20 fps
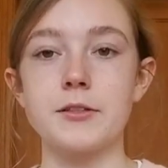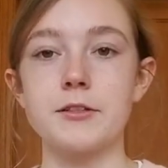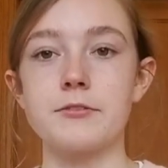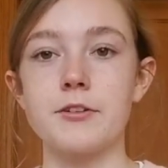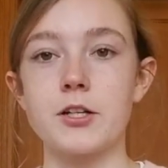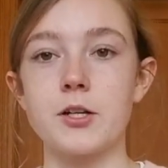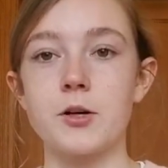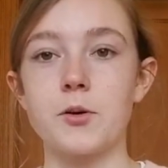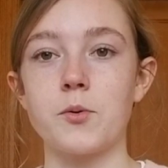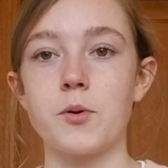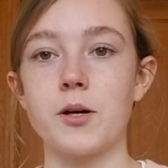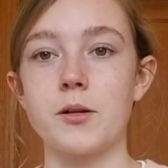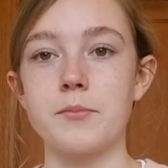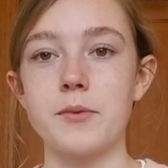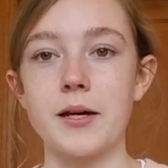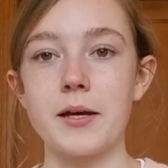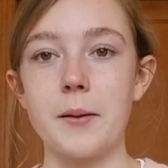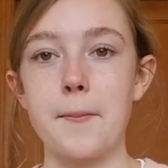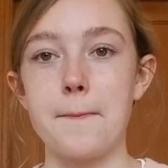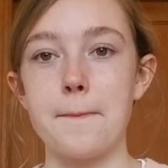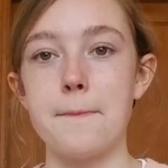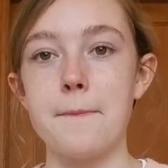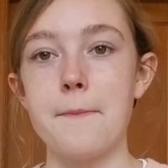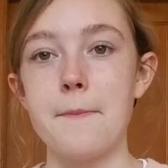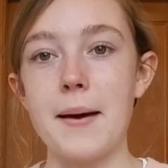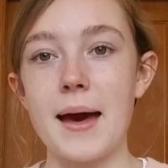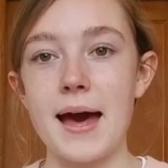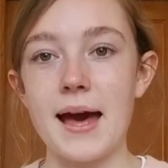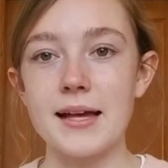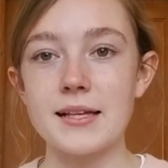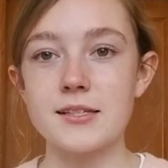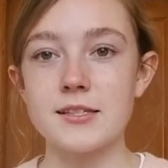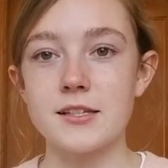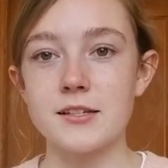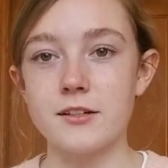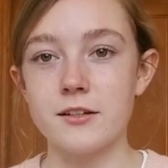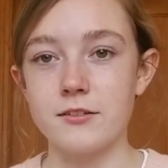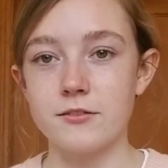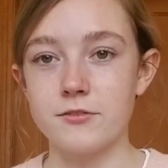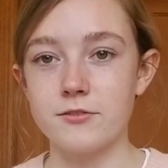if I don't want my
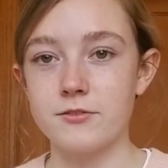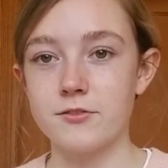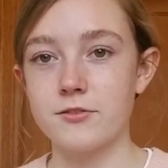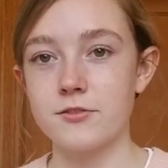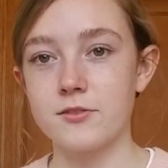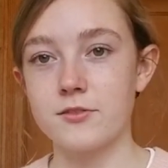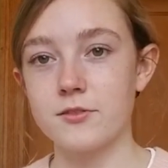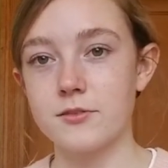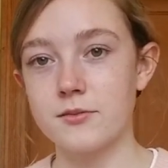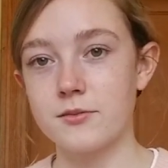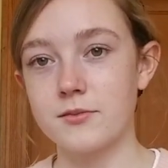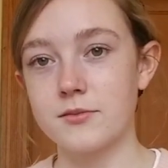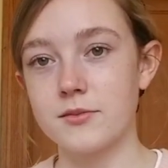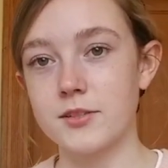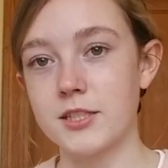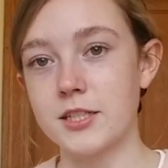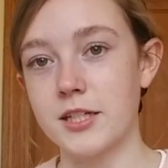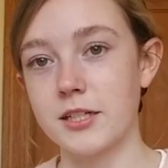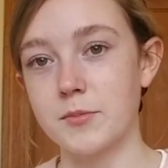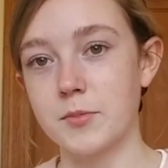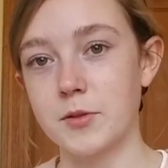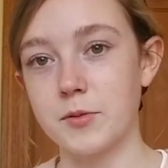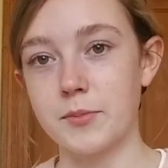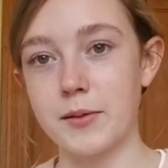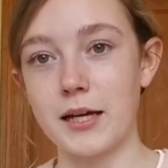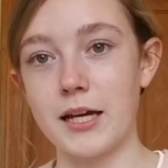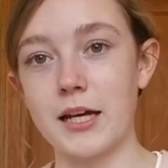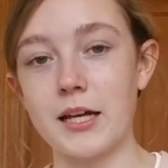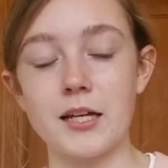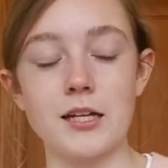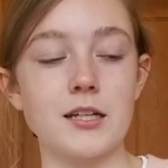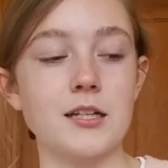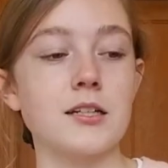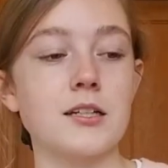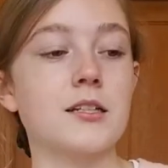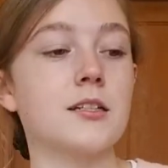massive diaper bag